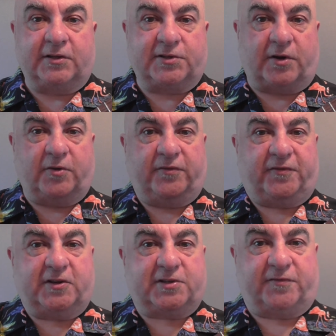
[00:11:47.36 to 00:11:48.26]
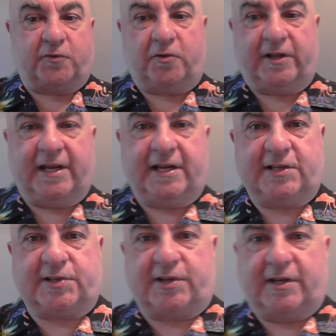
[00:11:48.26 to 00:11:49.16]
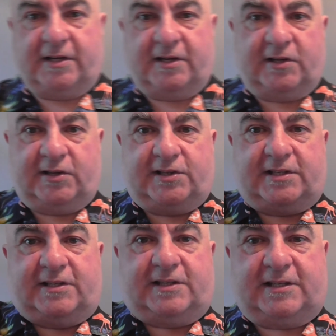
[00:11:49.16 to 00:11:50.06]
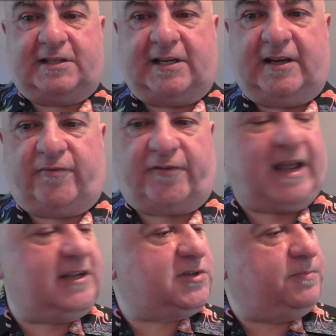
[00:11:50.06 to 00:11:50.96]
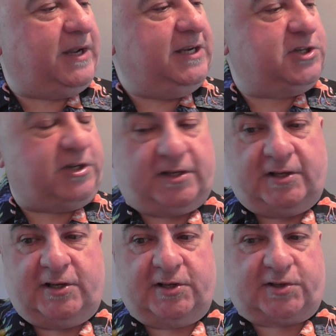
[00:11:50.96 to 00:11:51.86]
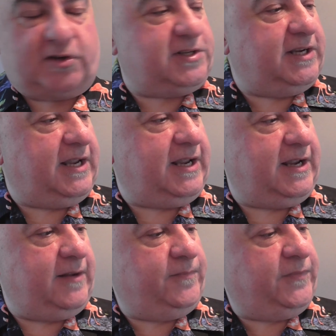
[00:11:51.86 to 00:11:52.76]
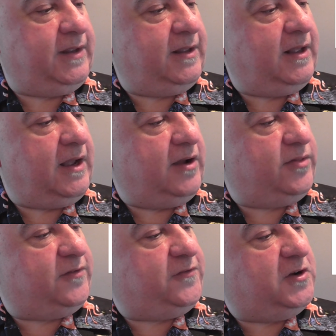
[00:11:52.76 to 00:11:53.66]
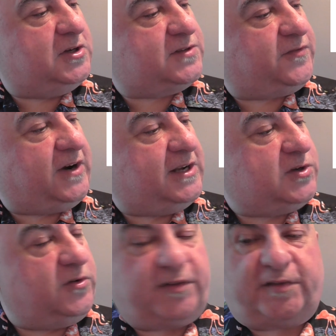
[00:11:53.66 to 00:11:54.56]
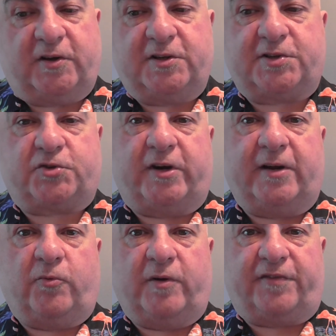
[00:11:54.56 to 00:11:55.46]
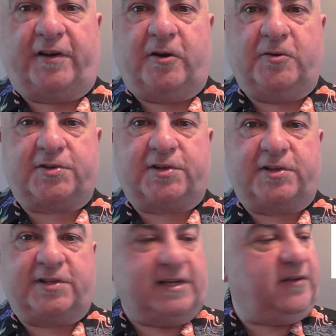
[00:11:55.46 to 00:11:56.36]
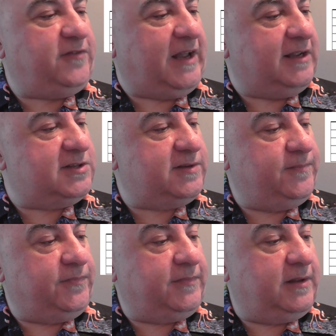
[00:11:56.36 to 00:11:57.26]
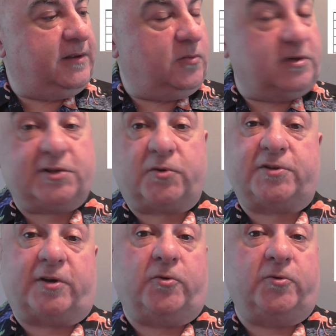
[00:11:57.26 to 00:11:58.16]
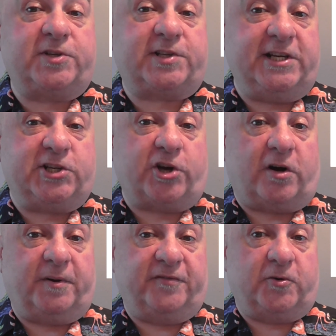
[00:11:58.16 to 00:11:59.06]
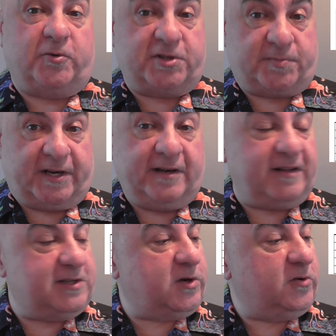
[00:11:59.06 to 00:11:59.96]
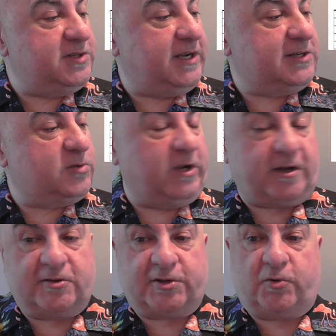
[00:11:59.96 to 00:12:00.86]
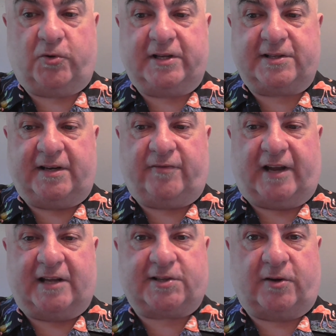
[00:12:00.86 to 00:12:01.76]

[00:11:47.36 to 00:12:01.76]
So first of all, here's D flat major, starting here at the first fret on the third string with the note D flat, which is also called C sharp, of course, but in this context we're going to call it D flat.